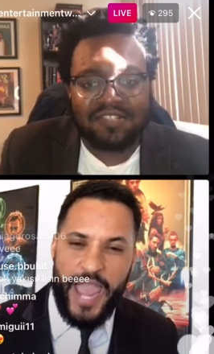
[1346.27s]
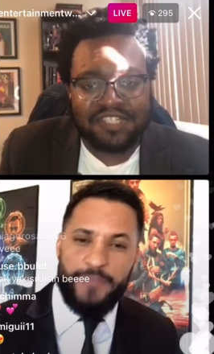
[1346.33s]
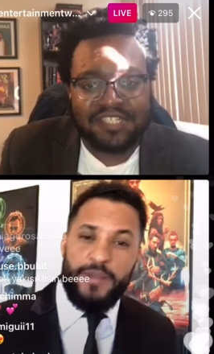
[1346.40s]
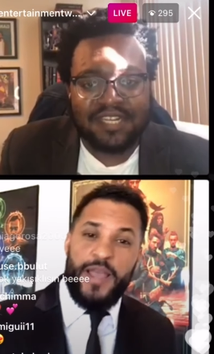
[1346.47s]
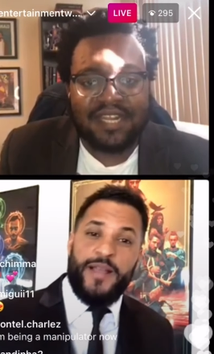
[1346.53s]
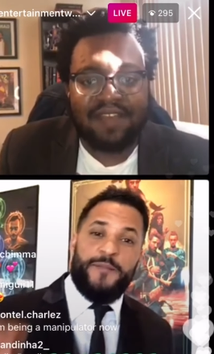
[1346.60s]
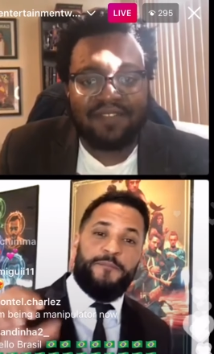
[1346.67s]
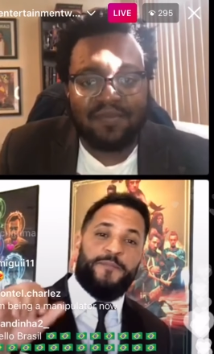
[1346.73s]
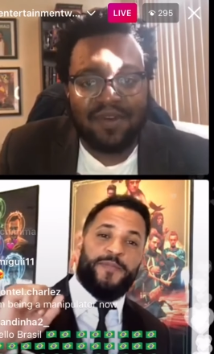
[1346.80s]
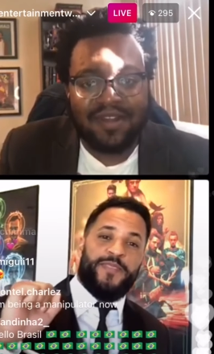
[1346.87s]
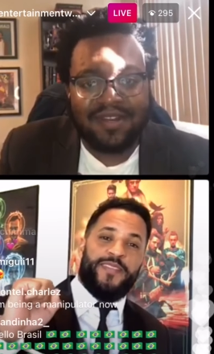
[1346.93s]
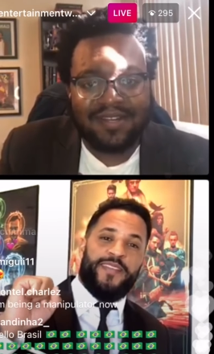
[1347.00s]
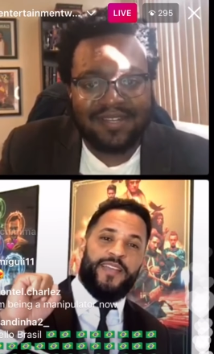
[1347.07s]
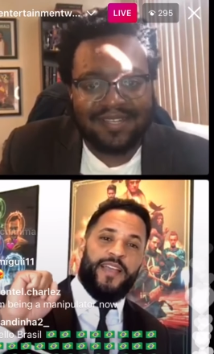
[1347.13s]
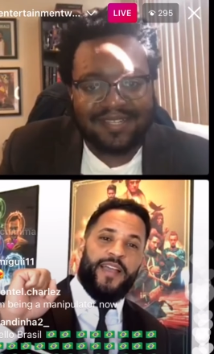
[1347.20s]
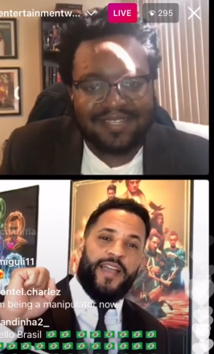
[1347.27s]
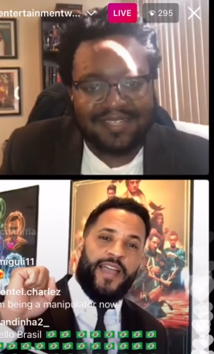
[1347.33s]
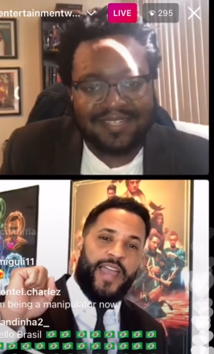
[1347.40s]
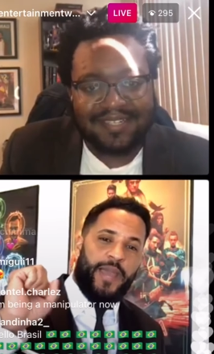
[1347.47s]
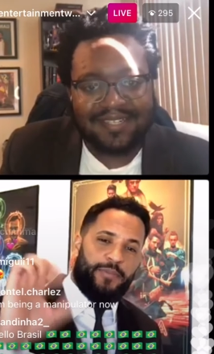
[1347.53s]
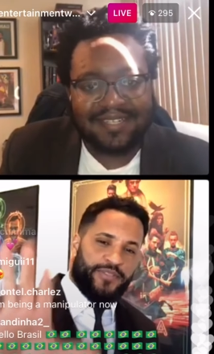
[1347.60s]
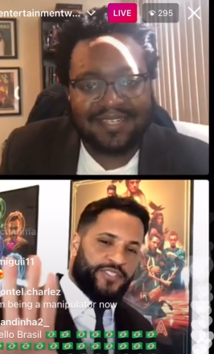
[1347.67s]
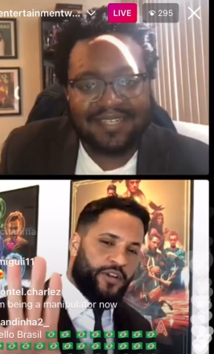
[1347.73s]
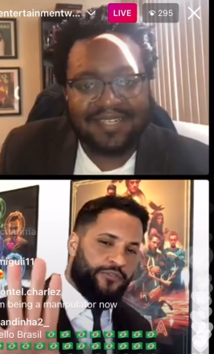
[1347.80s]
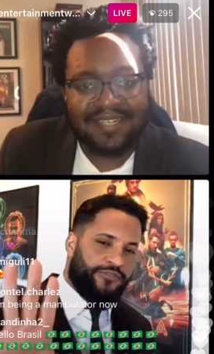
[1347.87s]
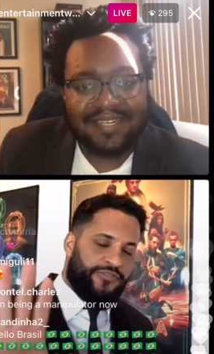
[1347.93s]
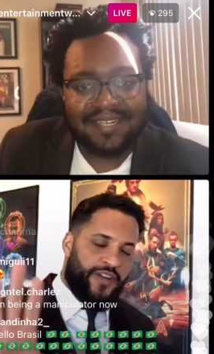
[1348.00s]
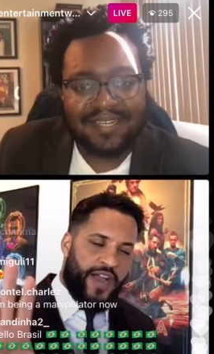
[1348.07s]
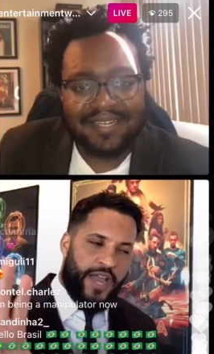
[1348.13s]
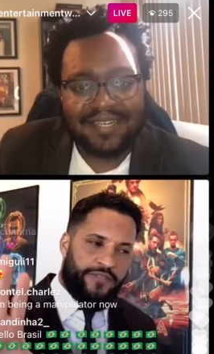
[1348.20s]
Speaker 1: Ocean's Eleven one?
Speaker 2: episode
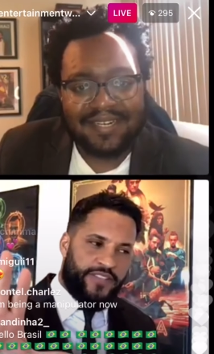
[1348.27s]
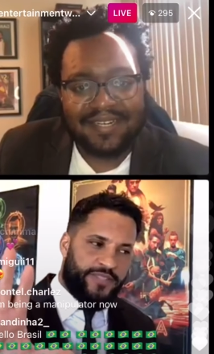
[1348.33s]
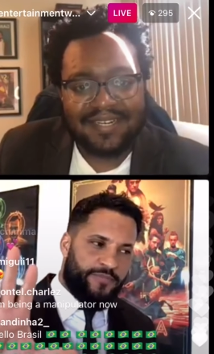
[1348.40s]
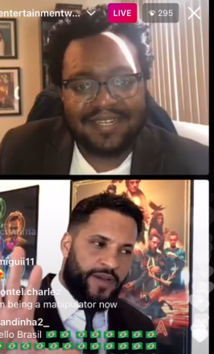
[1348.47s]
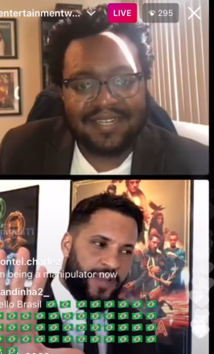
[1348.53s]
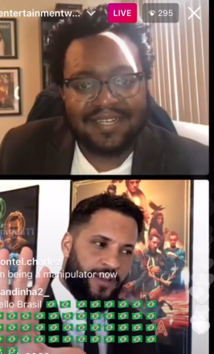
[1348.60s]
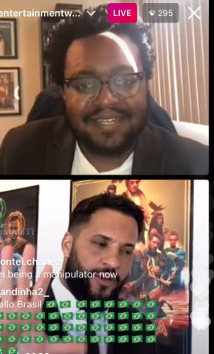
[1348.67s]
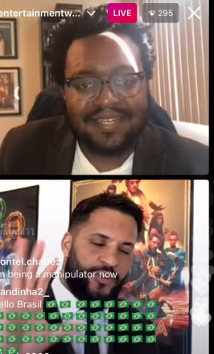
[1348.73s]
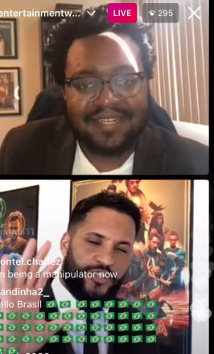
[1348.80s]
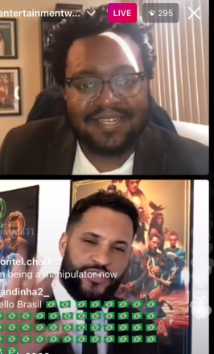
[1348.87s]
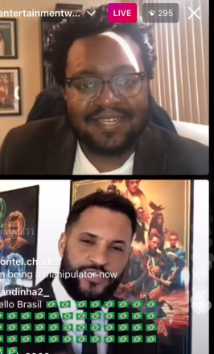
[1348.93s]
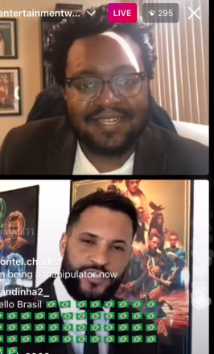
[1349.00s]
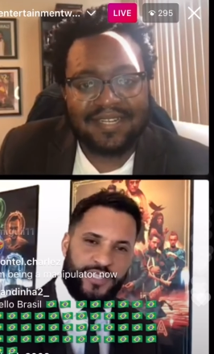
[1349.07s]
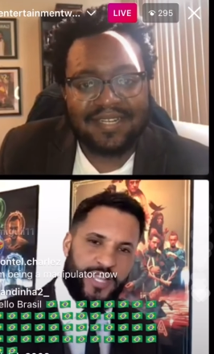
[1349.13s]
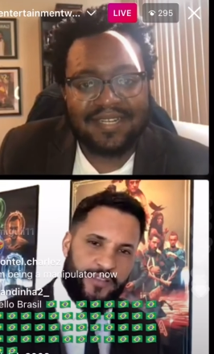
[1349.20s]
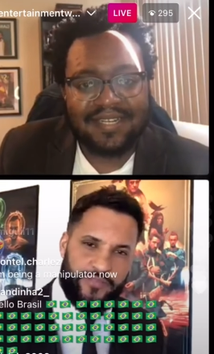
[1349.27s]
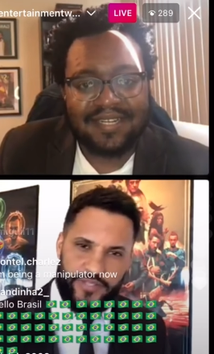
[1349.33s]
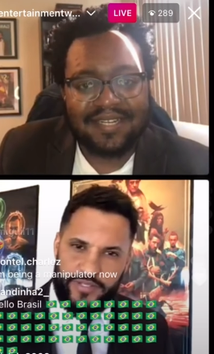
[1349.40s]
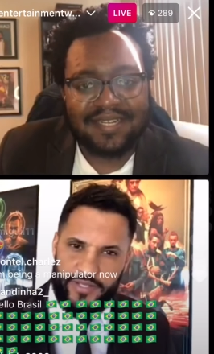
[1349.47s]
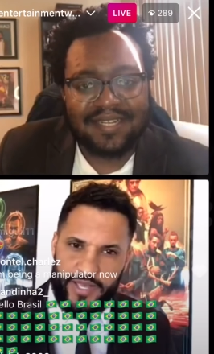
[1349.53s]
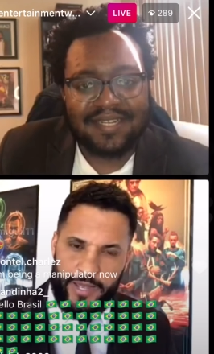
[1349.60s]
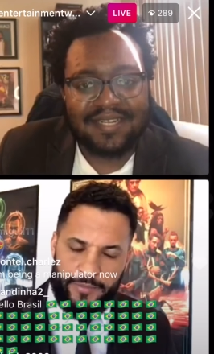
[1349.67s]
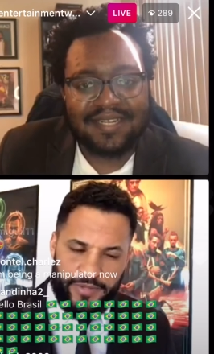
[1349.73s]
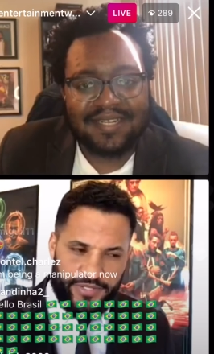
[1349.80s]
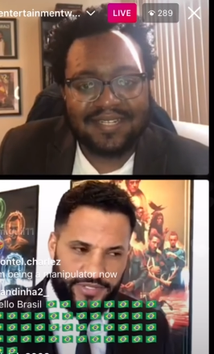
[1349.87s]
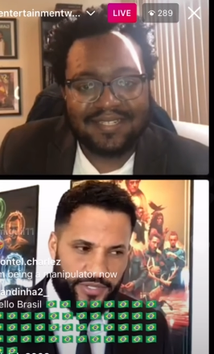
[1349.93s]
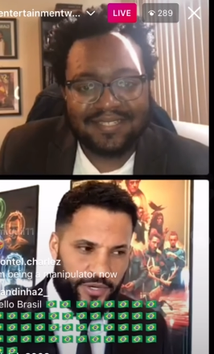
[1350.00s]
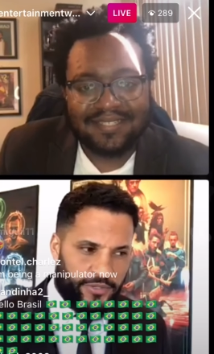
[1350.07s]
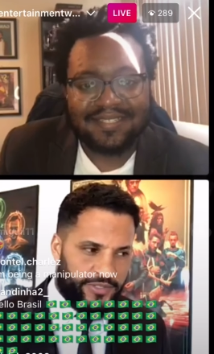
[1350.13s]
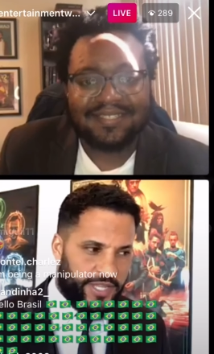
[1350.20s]
five is my Ocean's Eleven
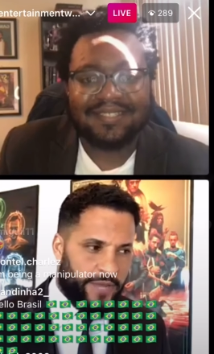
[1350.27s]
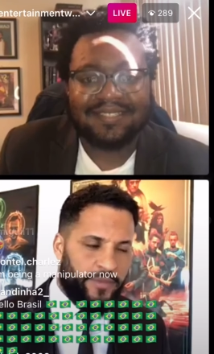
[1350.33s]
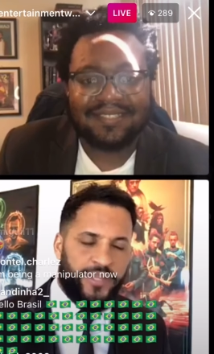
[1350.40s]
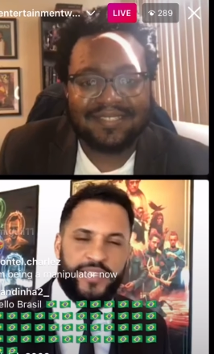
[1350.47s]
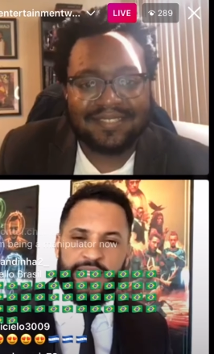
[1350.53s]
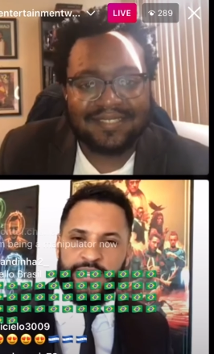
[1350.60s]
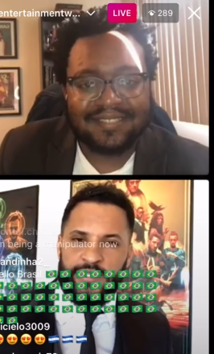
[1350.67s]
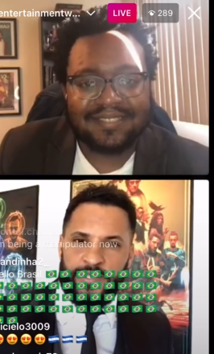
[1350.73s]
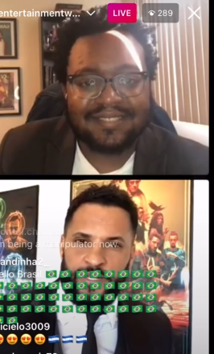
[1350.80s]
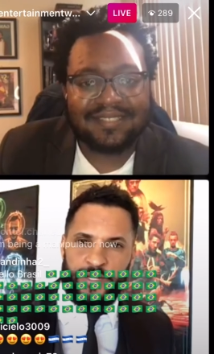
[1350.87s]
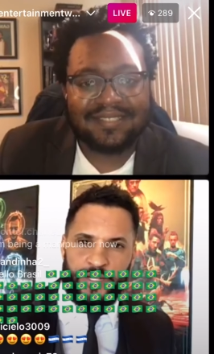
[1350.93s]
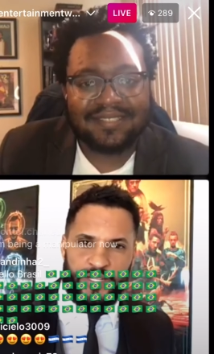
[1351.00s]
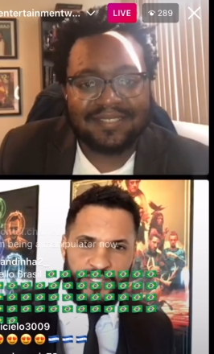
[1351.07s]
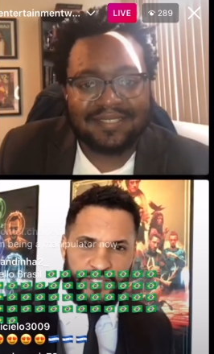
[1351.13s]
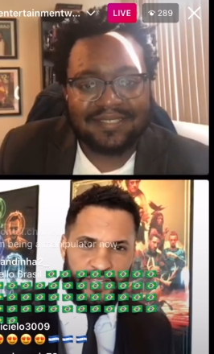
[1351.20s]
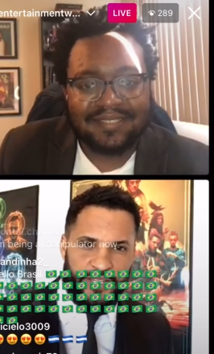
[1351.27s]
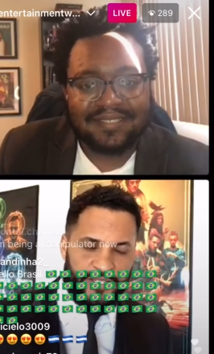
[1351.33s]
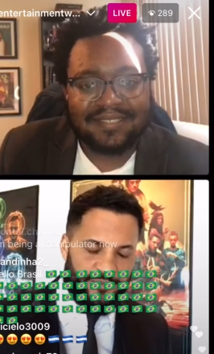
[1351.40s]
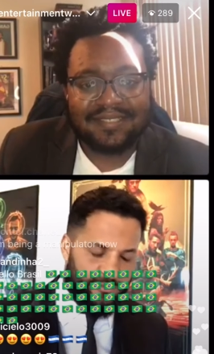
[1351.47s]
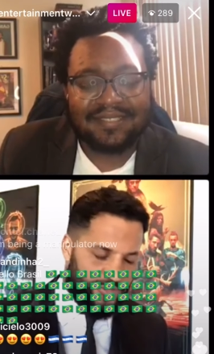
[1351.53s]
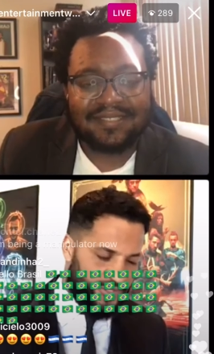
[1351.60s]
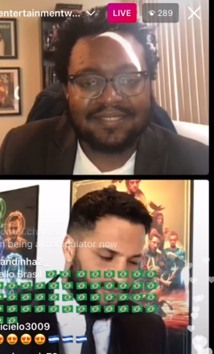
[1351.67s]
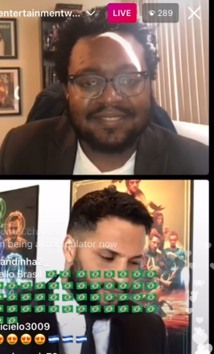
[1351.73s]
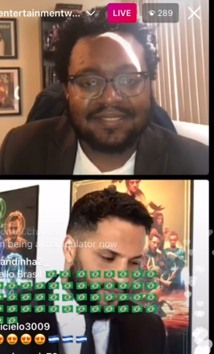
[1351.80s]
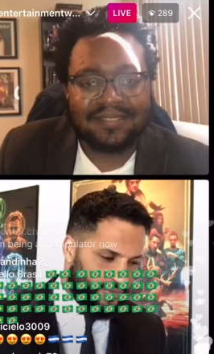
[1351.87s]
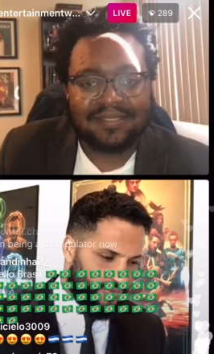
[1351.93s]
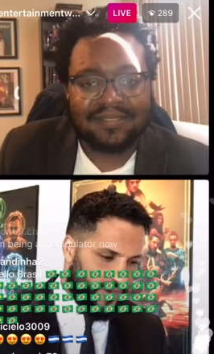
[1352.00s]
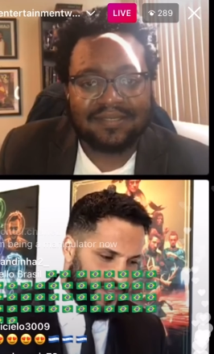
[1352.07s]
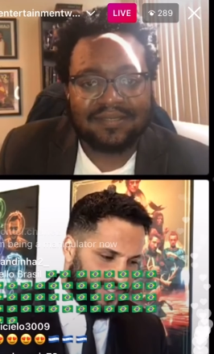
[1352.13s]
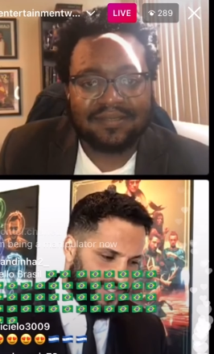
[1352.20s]
episode. Mm-hmm. Damian Kindler is, is was
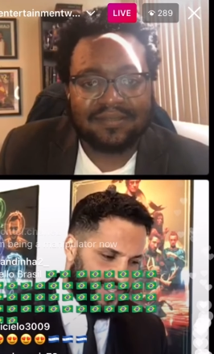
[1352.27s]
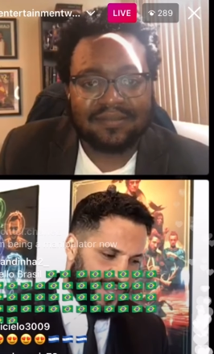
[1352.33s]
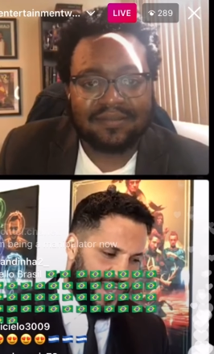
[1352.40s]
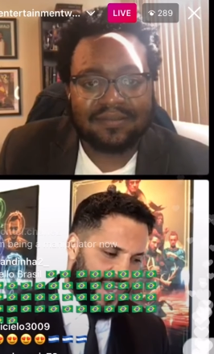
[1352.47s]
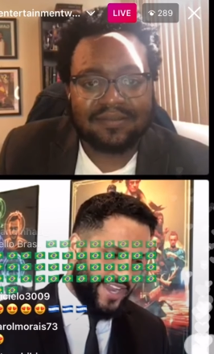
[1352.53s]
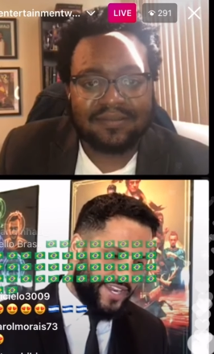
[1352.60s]
was writing that,